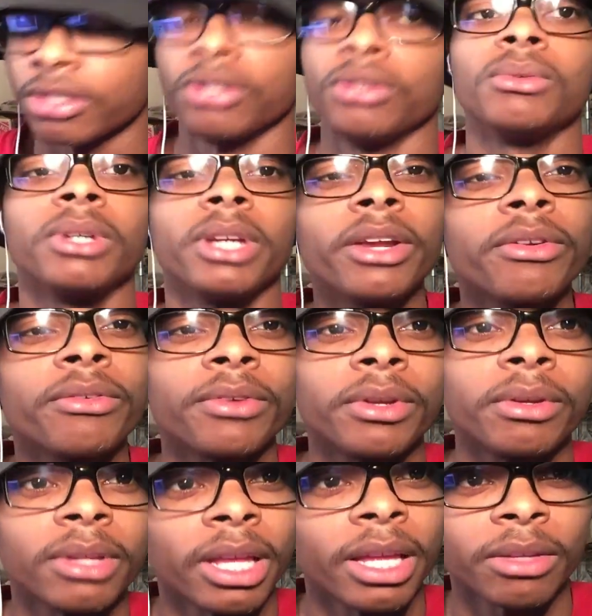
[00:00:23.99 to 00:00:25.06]
to do an
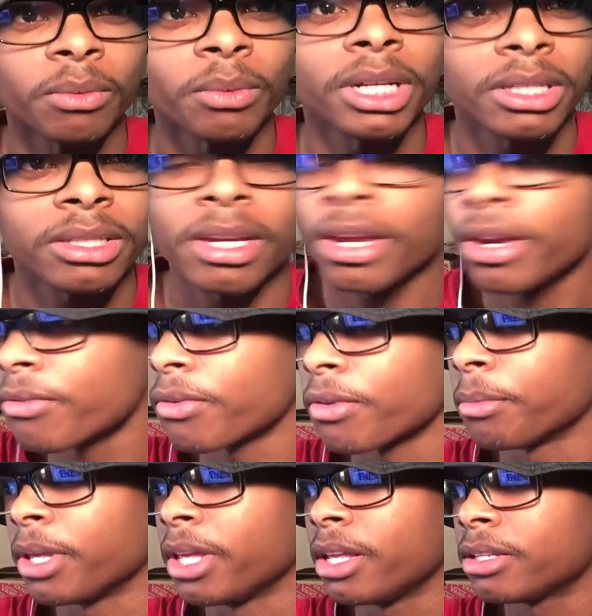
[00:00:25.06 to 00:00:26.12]
interview, like wanted to
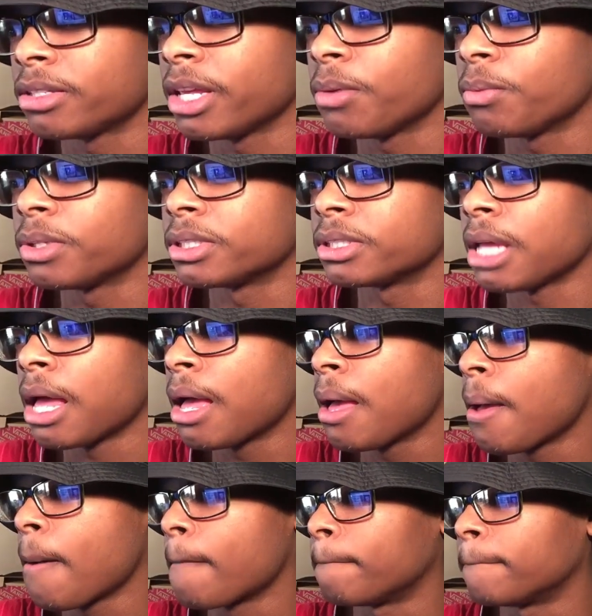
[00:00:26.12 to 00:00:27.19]
interview me. His name was
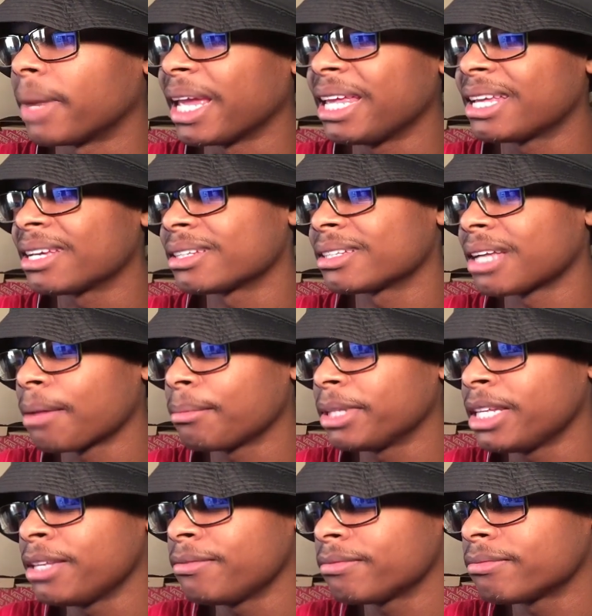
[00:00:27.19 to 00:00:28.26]
Mike, I
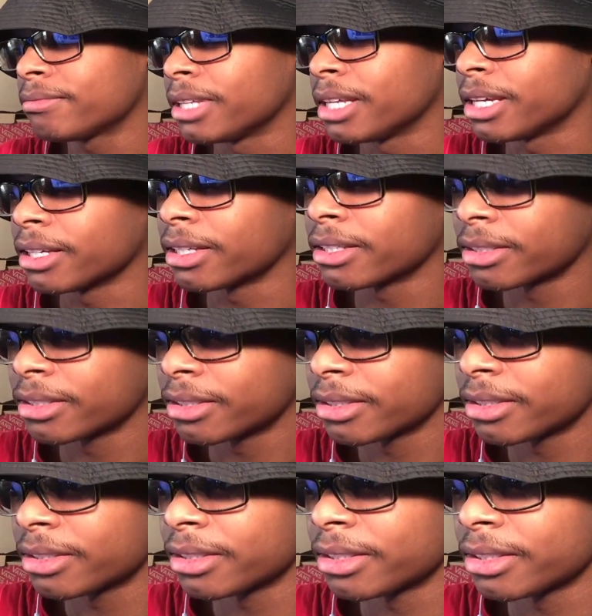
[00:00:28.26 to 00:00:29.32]
believe. Yeah,
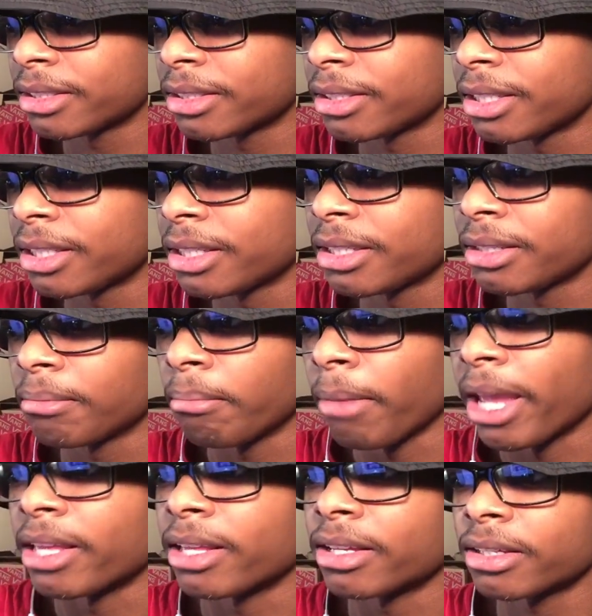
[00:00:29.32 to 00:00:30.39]

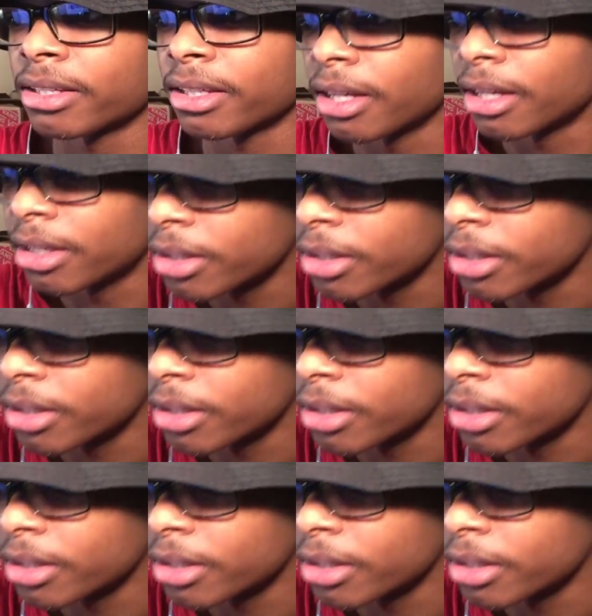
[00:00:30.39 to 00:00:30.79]
Mike.